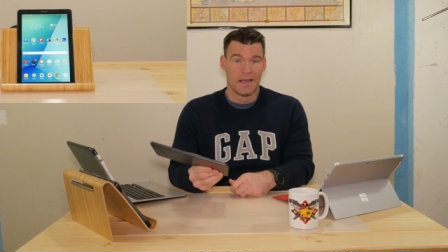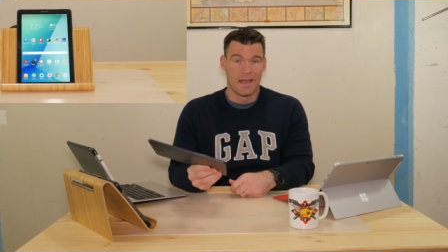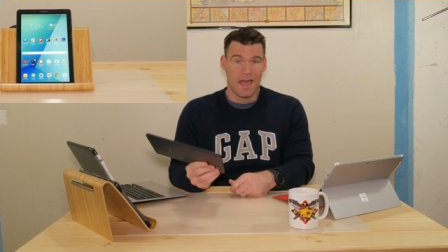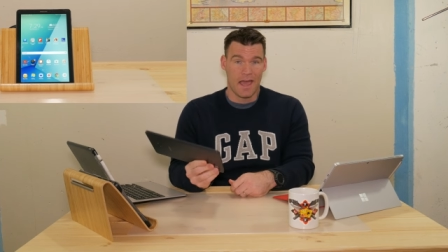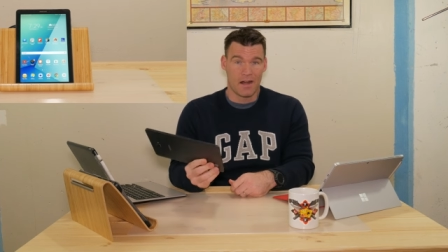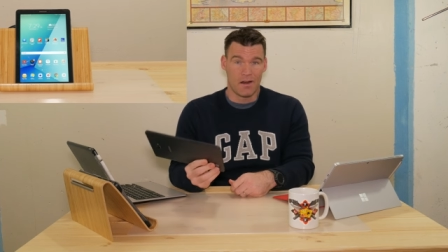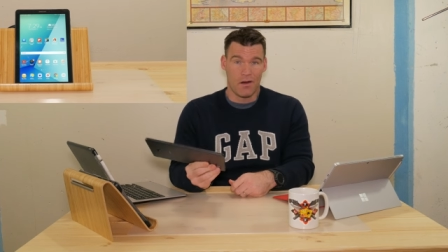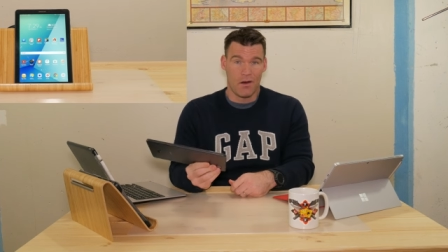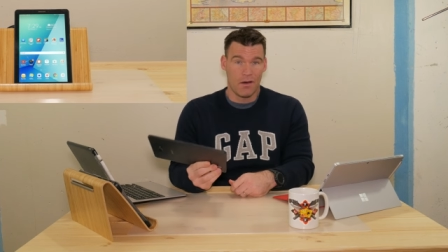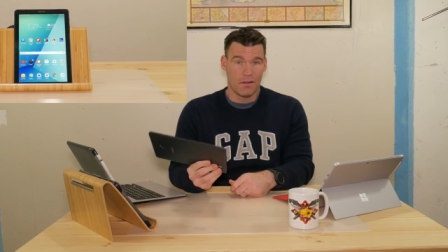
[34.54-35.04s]
Out
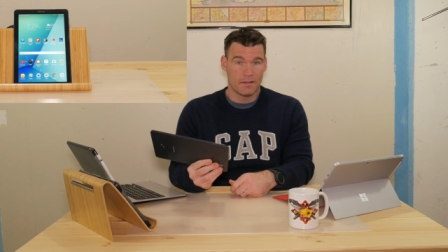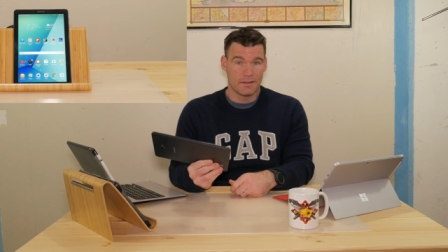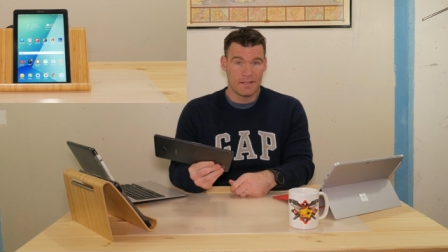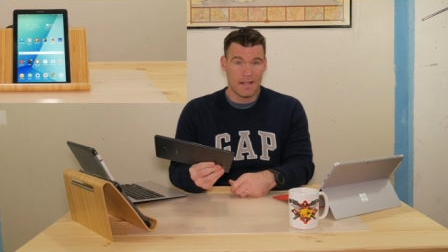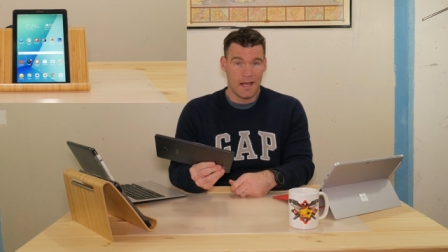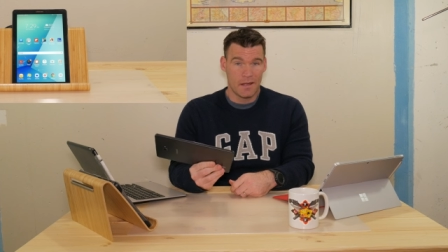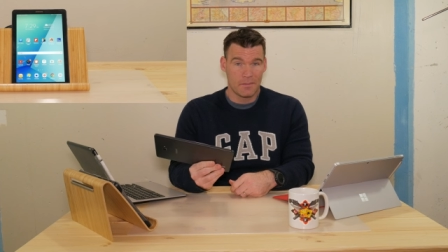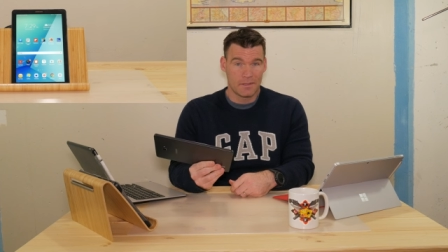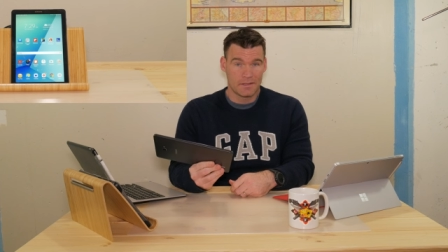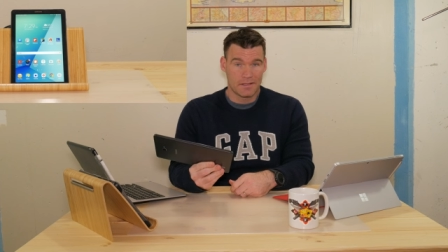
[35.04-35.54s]
of all the
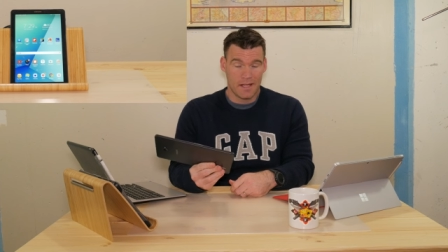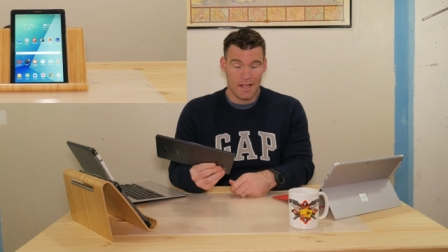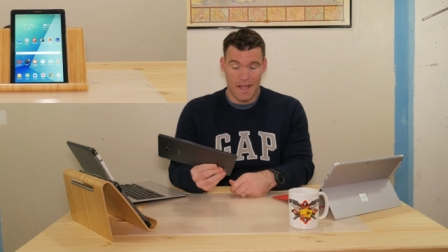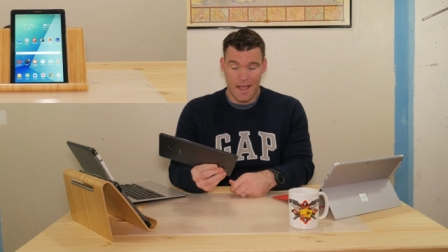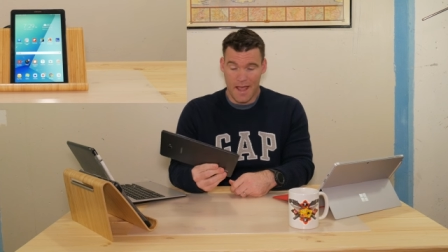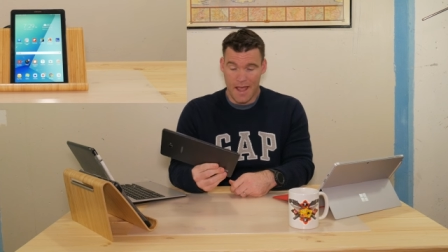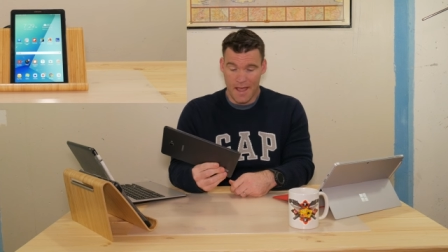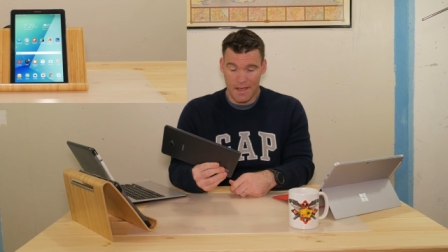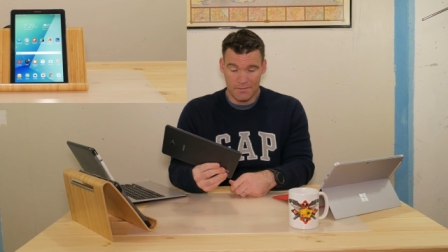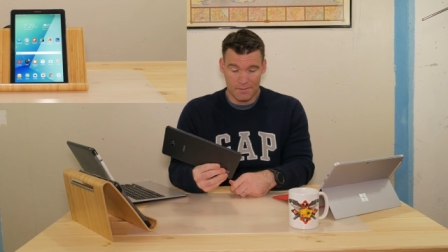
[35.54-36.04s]
tablets I
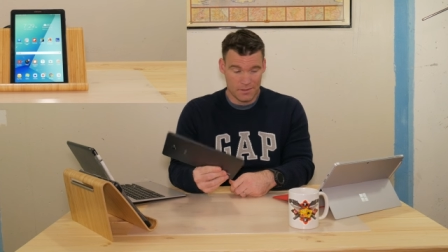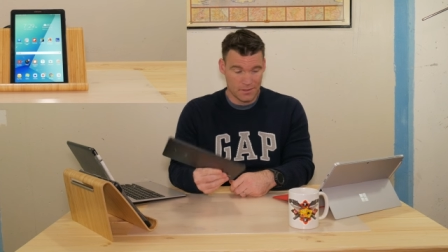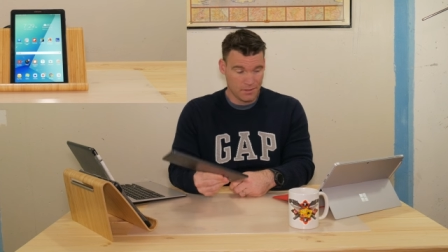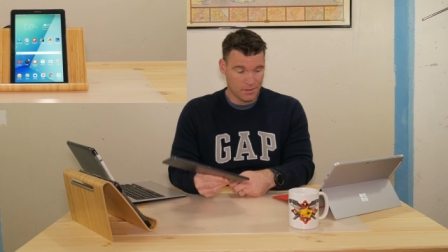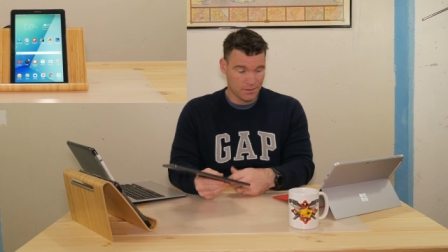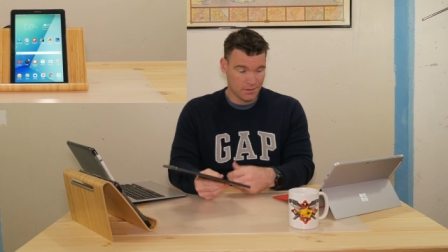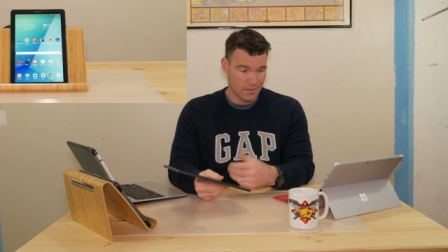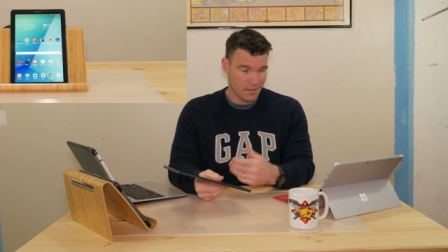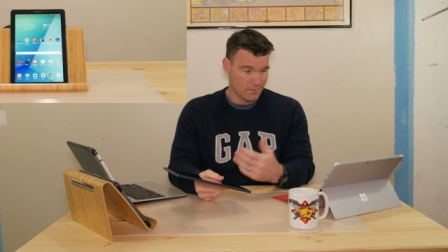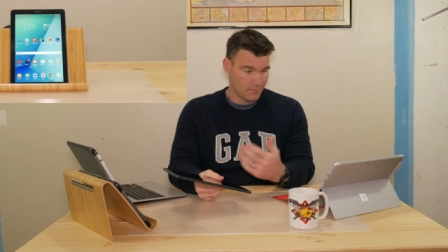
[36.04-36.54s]
have, as you can
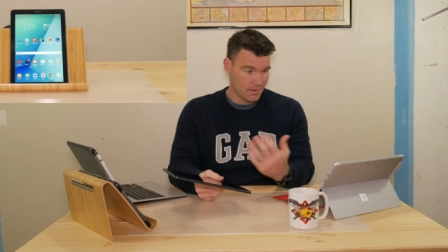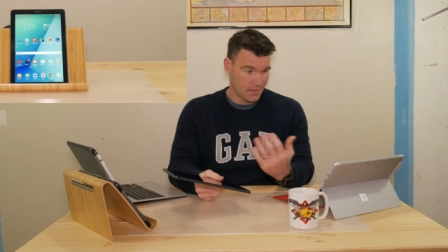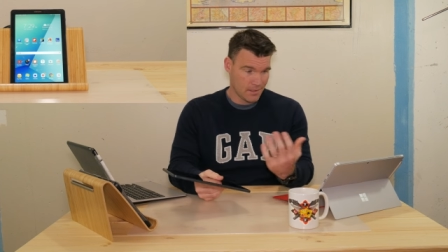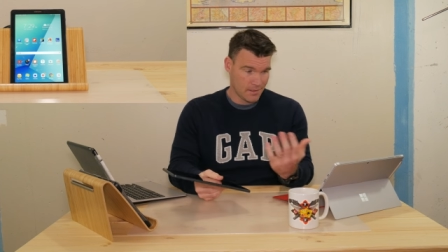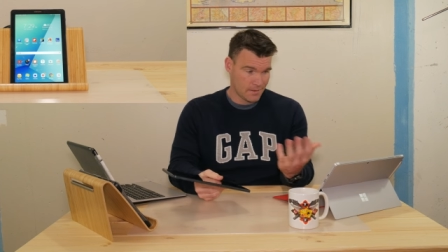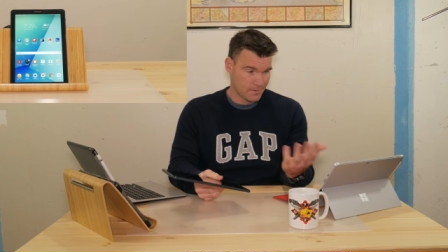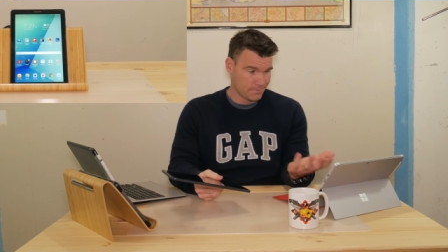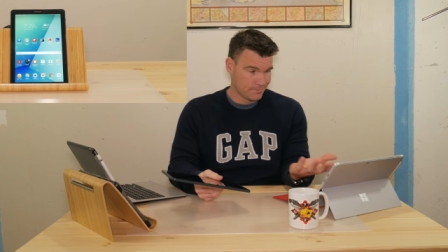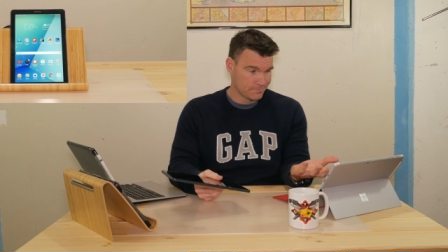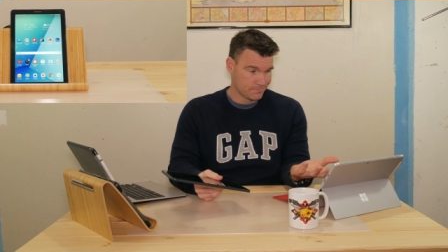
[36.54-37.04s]
see, I've got a